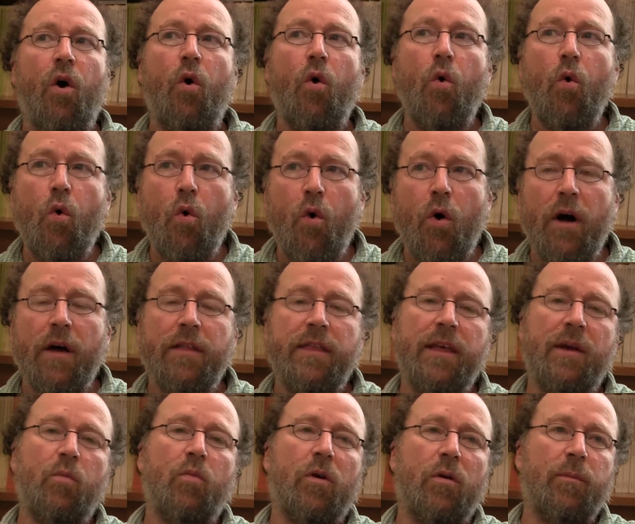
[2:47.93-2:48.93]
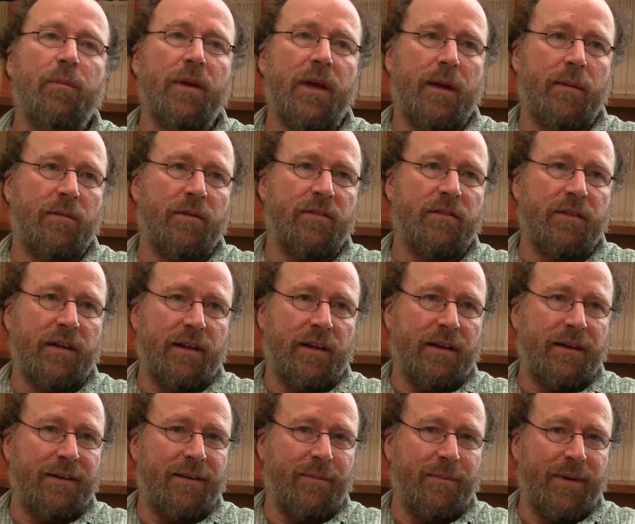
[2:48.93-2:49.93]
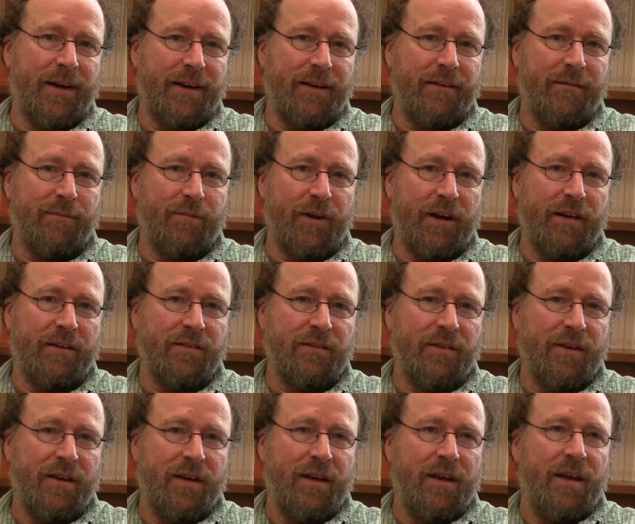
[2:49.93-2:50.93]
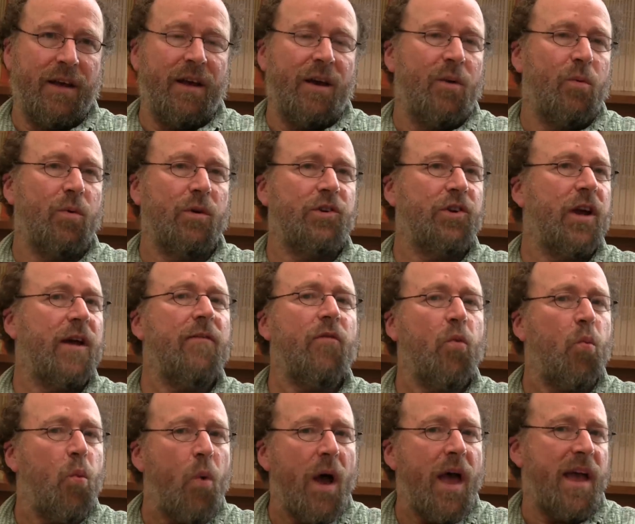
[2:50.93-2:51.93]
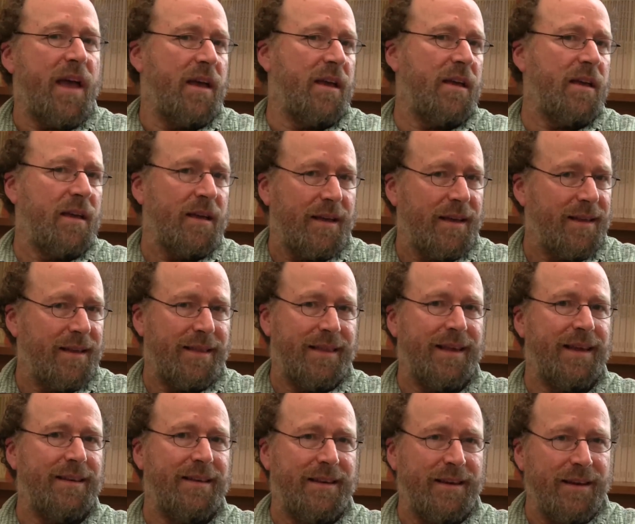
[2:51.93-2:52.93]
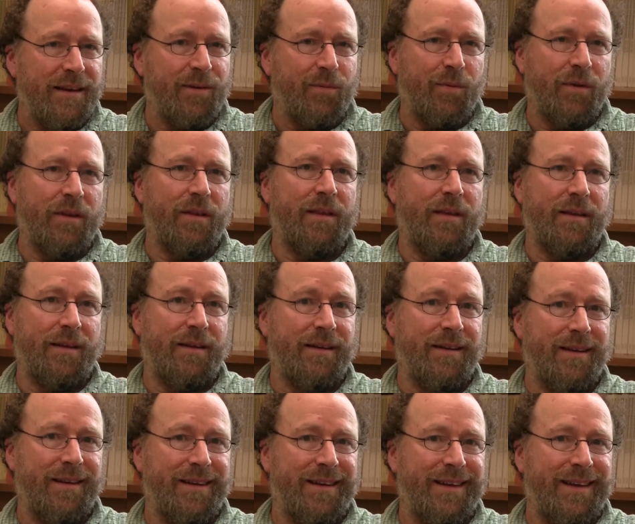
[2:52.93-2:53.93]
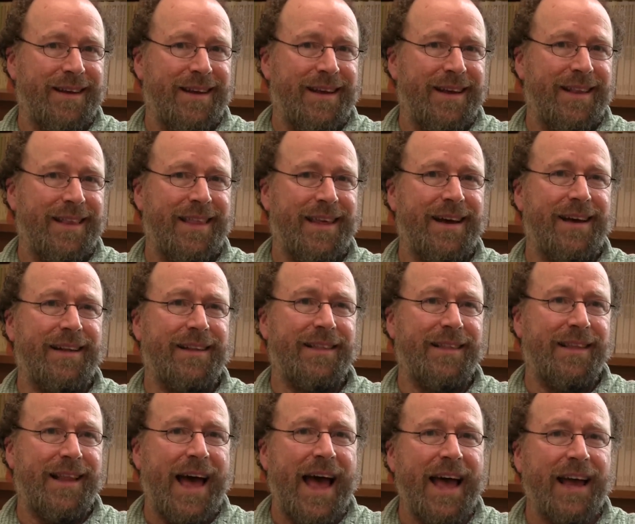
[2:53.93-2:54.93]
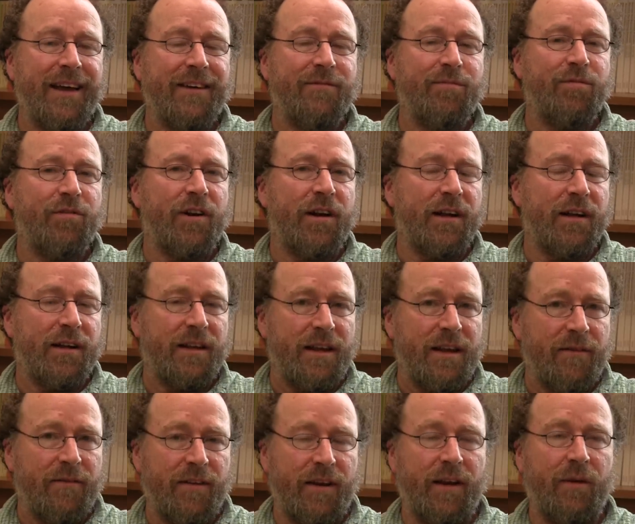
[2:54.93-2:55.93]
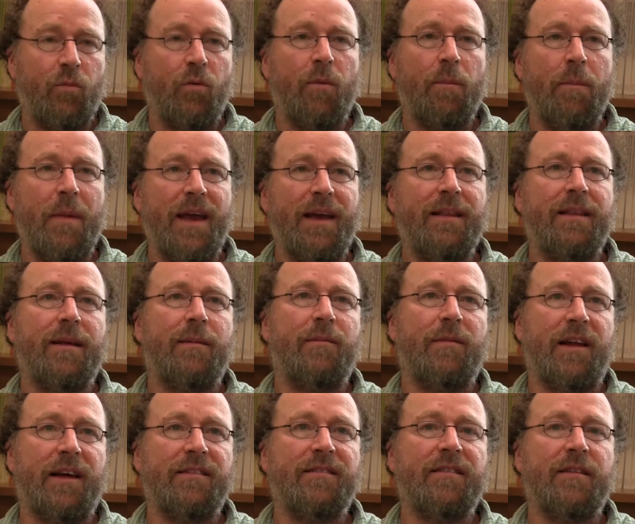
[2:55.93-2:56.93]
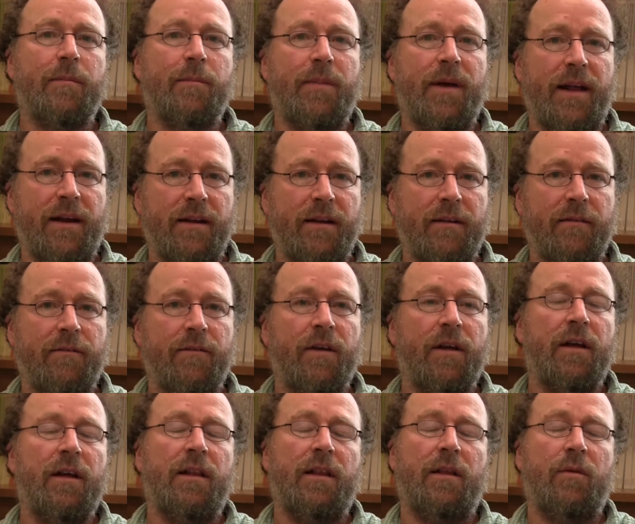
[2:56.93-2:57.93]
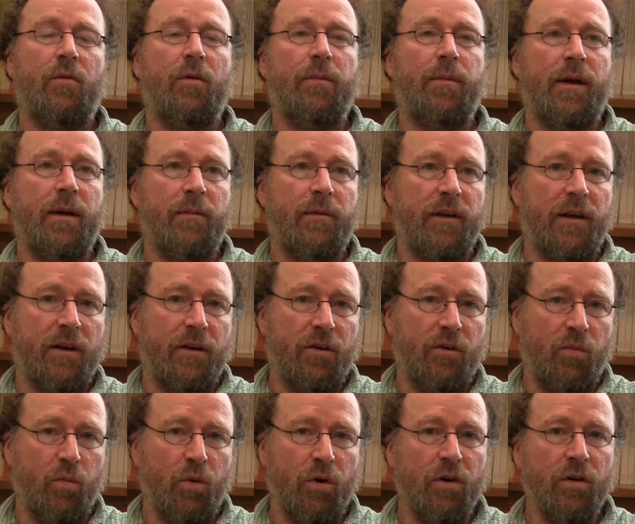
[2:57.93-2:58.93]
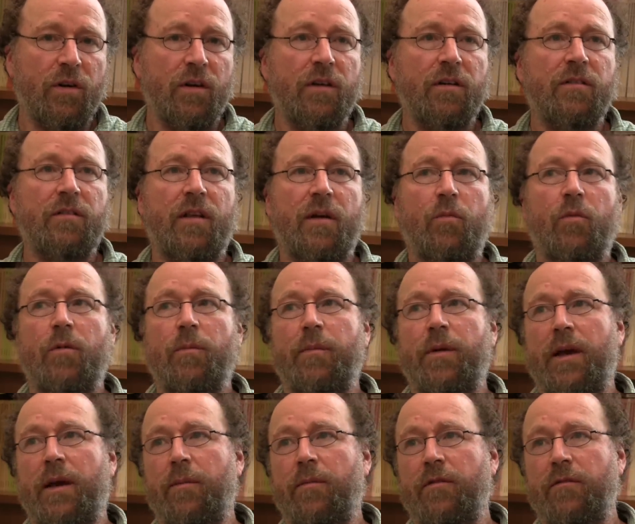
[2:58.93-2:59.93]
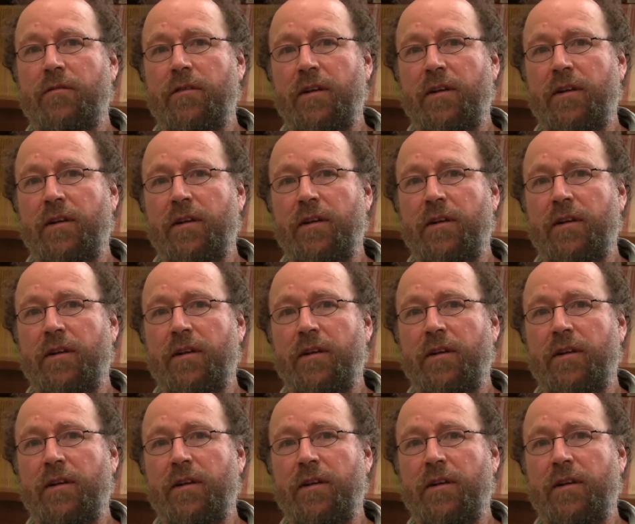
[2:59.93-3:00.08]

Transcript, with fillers: or they won't be able to sell at a competitive price. Whichever way they deal with it, that lack of productivity will make them less competitive. They won't be able to get good workers, they won't be able to